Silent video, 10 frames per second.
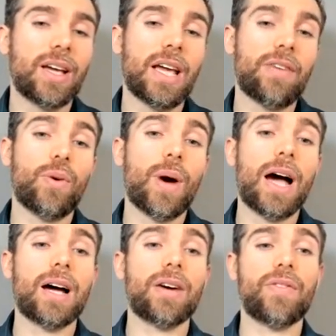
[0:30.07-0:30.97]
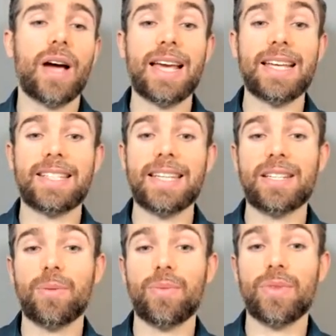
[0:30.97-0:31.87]
If you have a
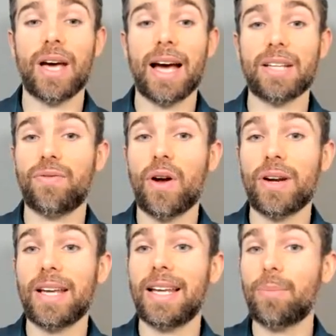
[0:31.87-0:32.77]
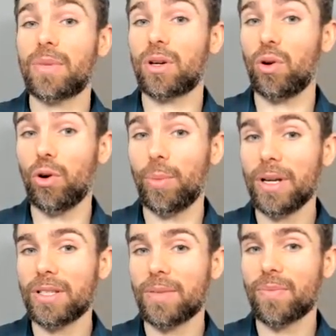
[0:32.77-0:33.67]
system that has very elliptical
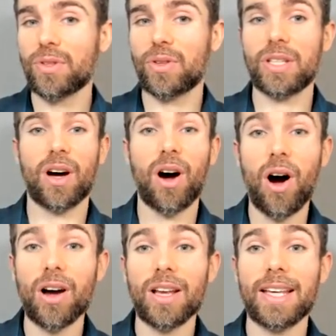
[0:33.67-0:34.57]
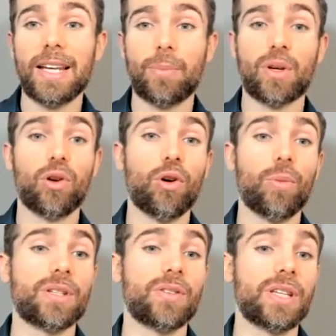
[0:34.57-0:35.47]
orbits, so these are highly elliptical
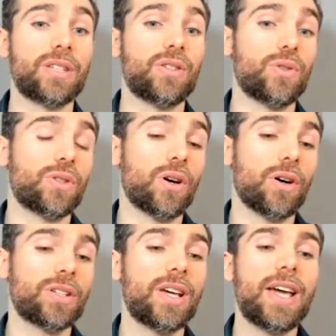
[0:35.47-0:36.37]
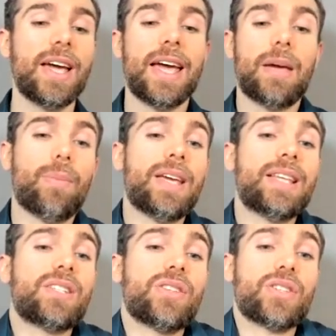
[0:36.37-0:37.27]
orbits of these two stars, it
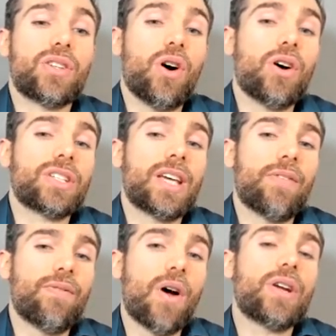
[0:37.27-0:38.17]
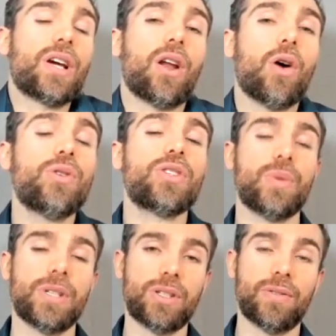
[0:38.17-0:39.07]
means that the stars get very close to
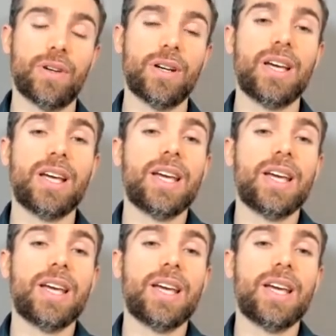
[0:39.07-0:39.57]
each other